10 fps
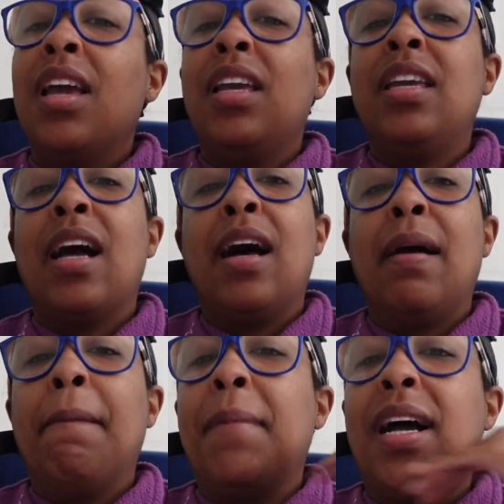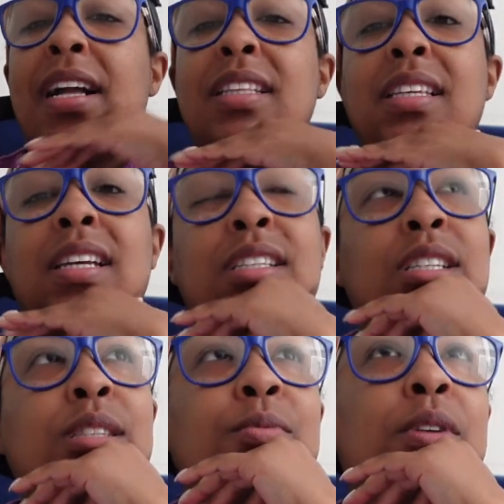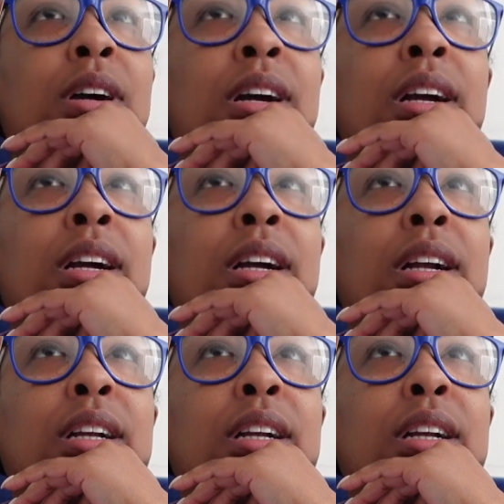Y'all, my intentions were